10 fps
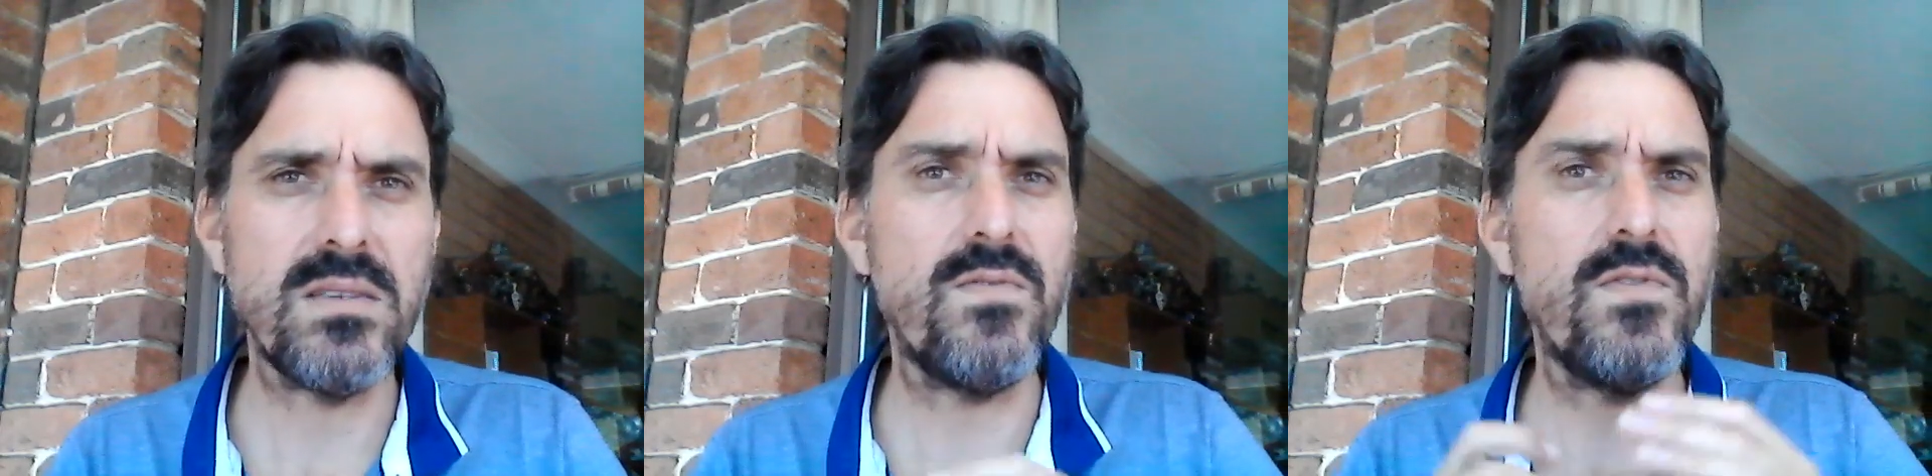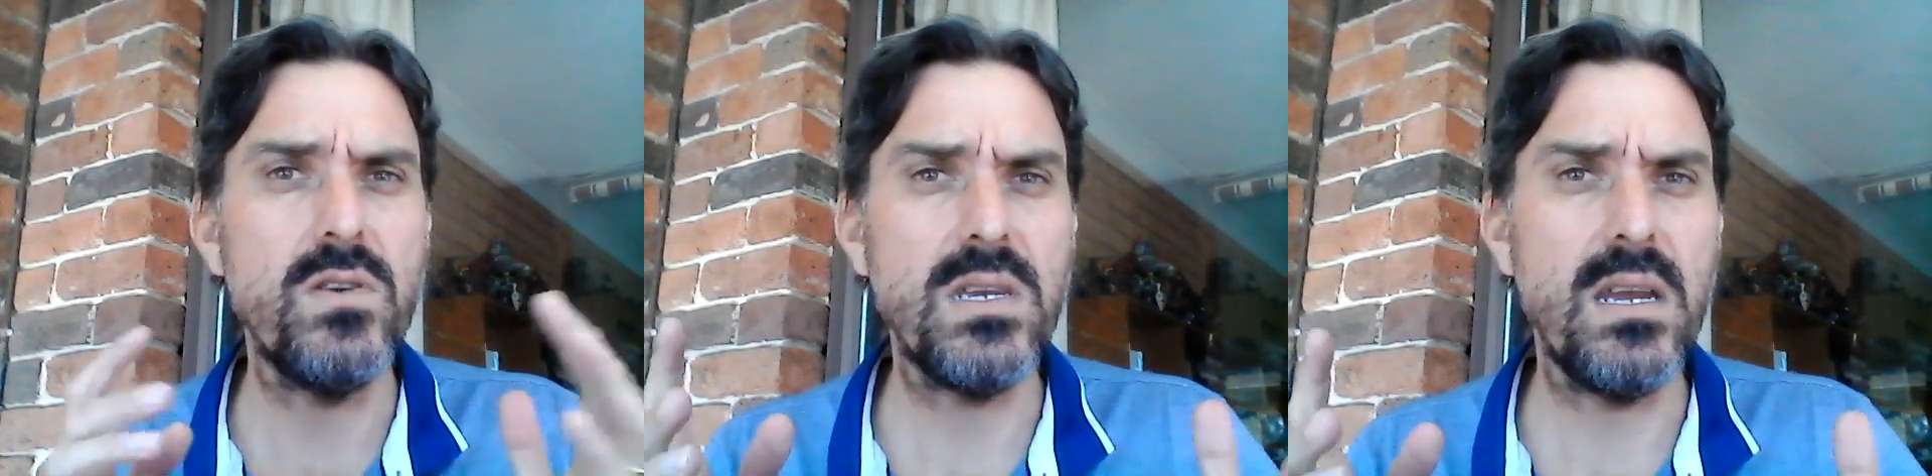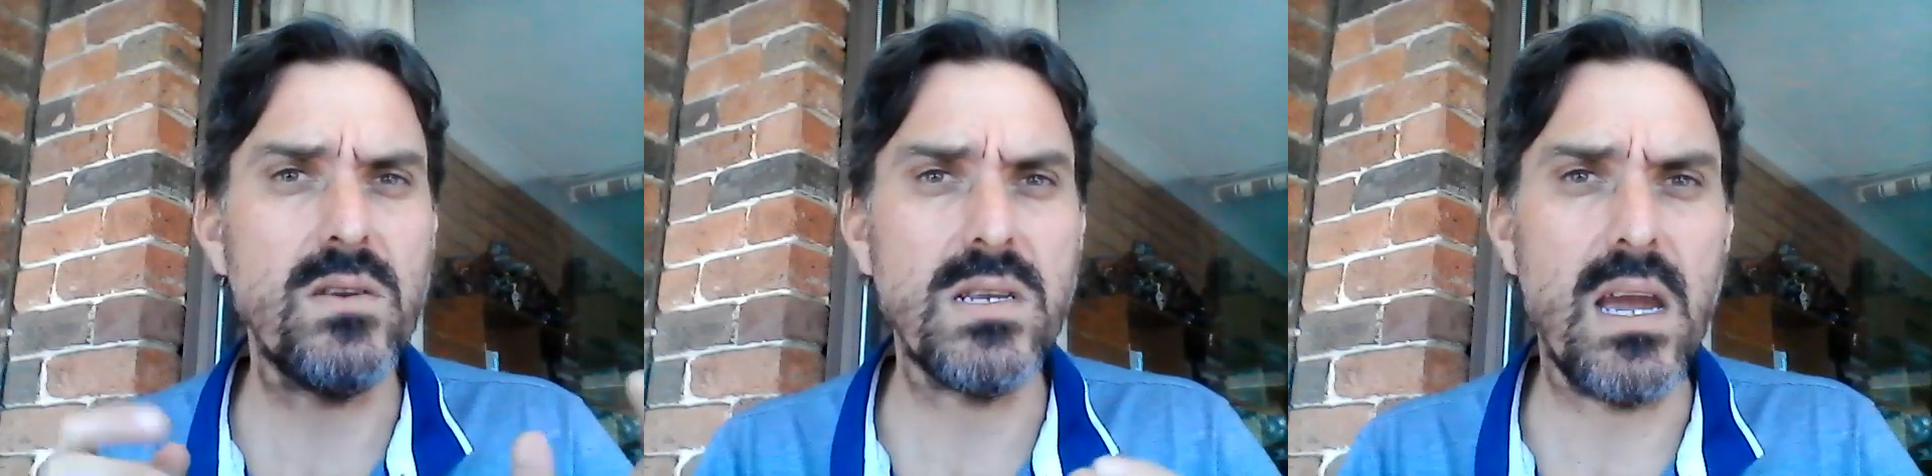It's the first
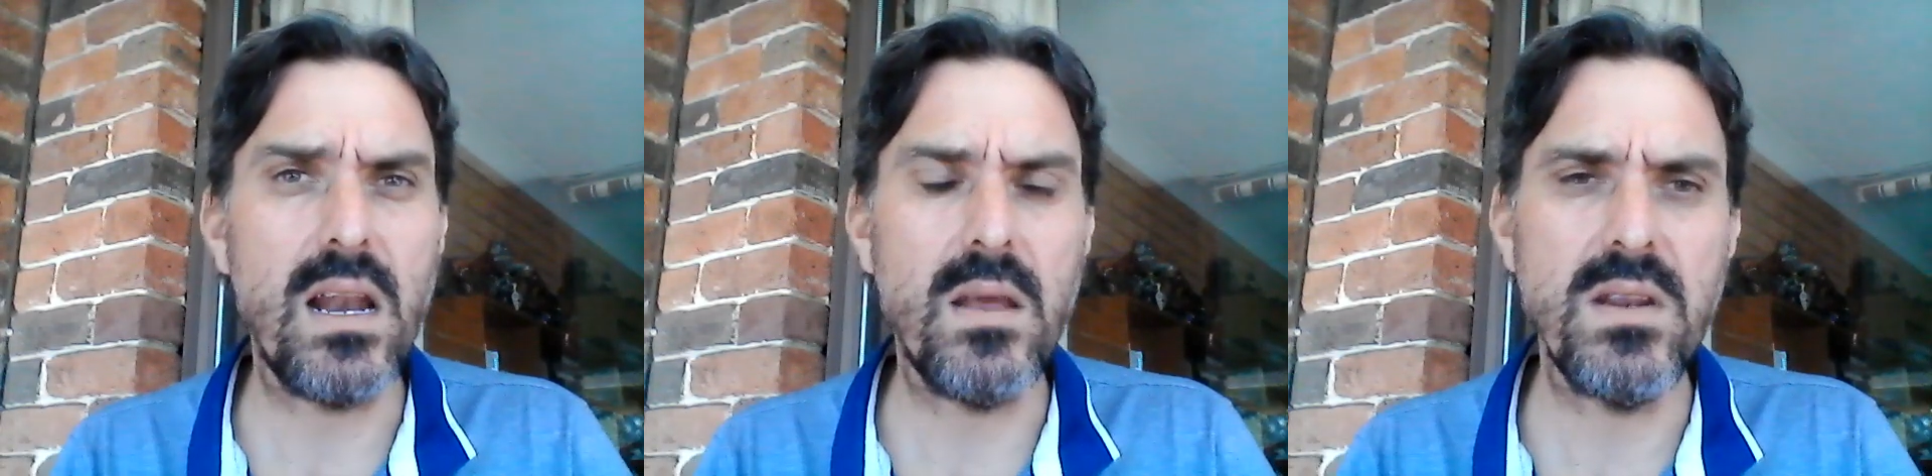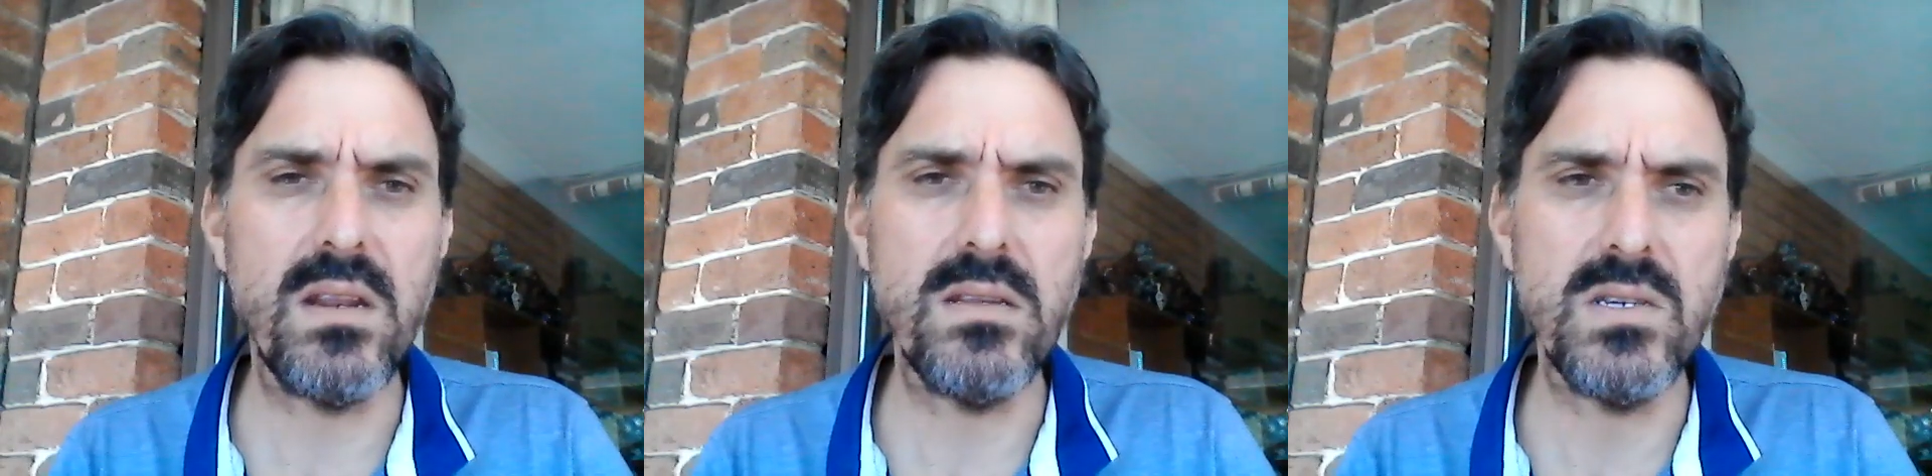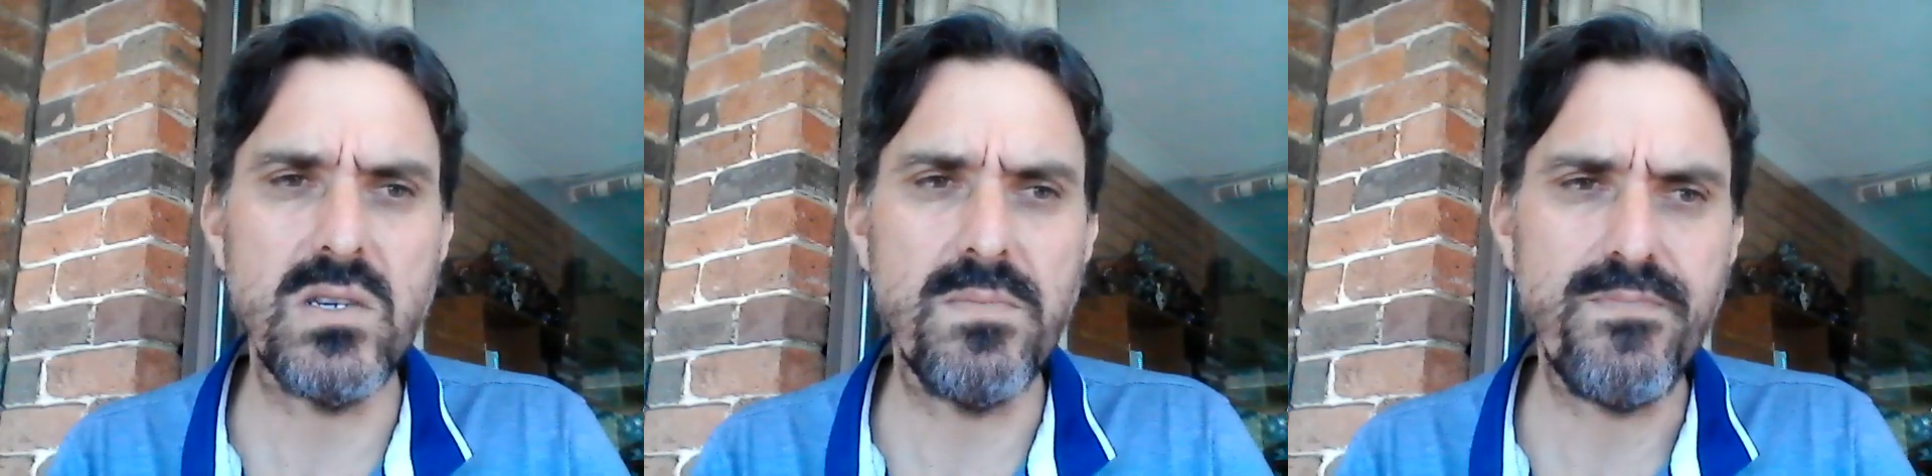Quito-Say limited
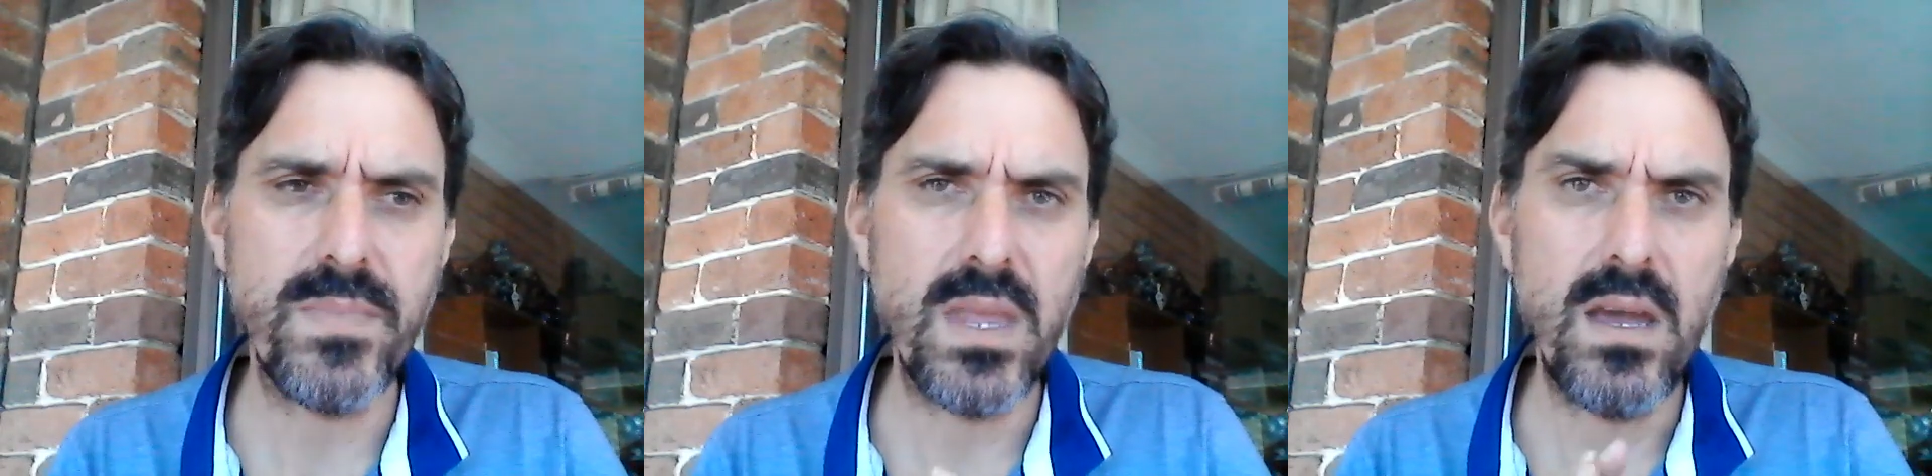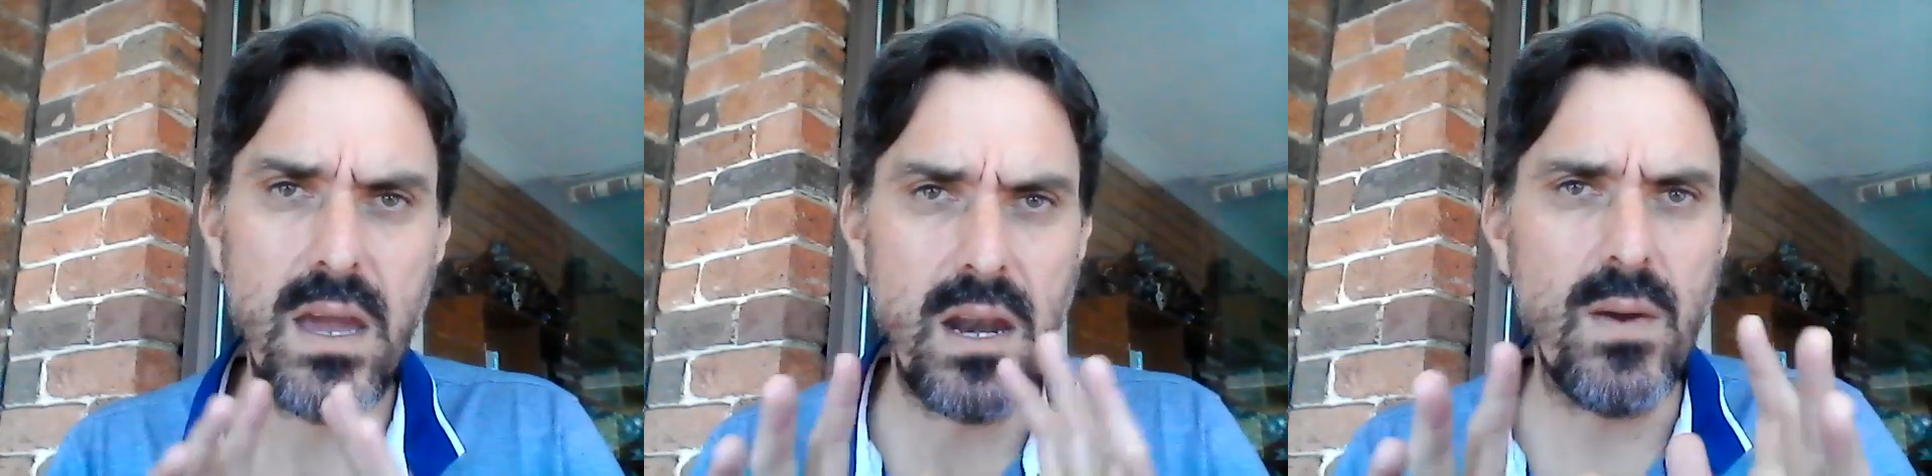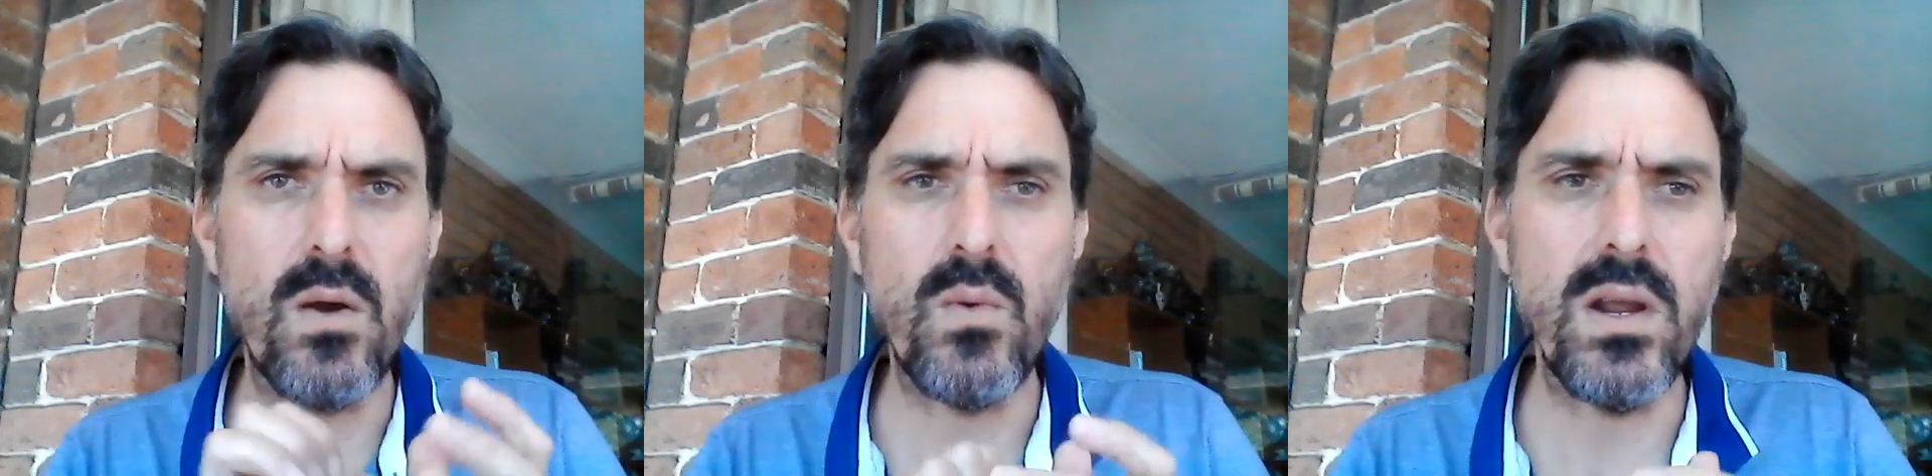edition.
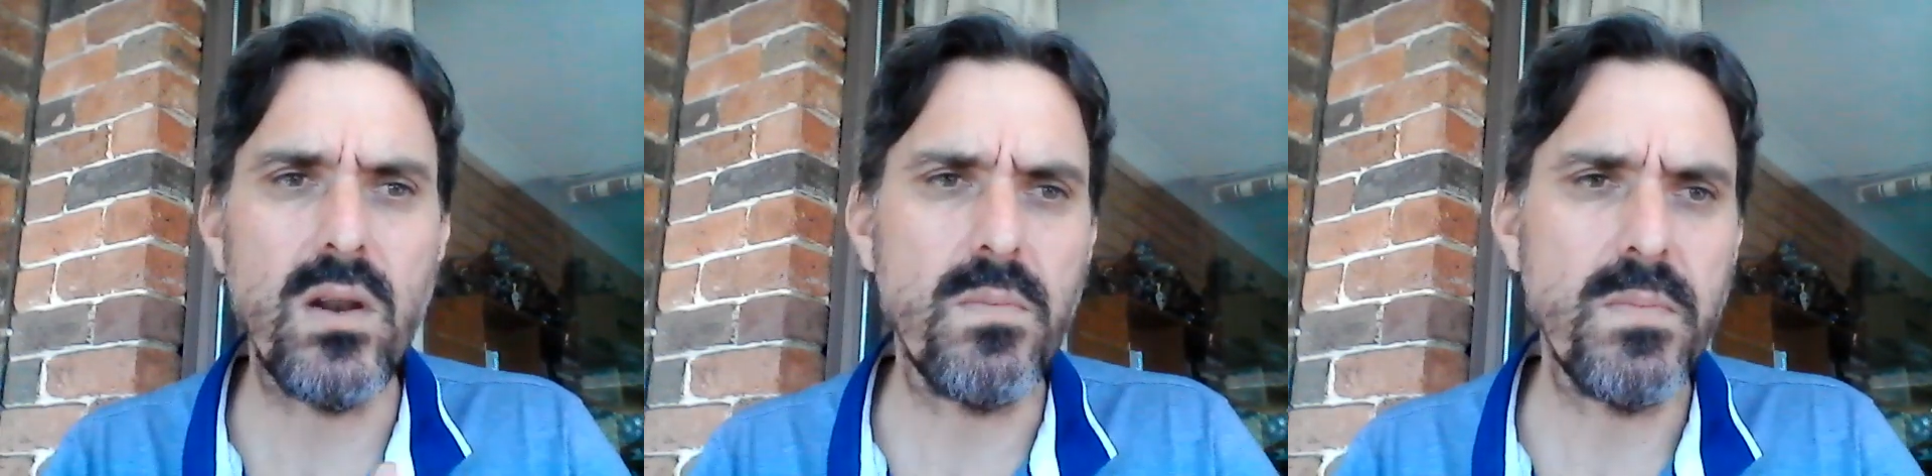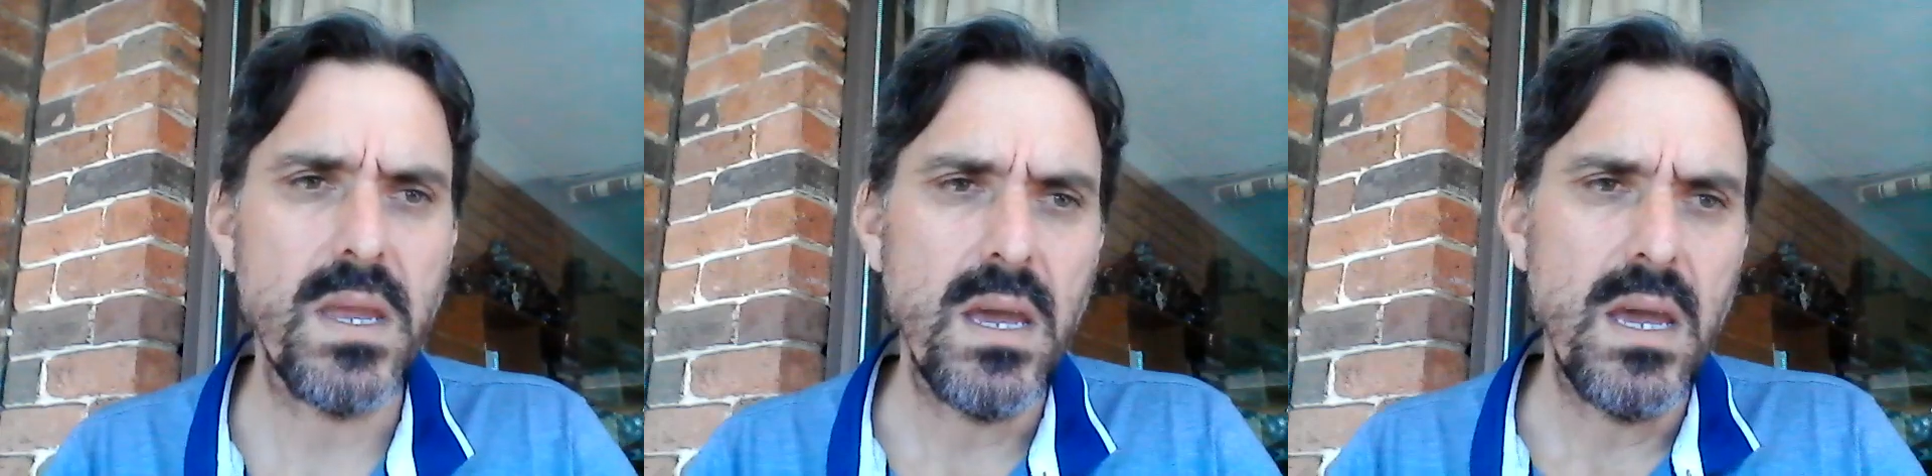Anyway, I'll read on.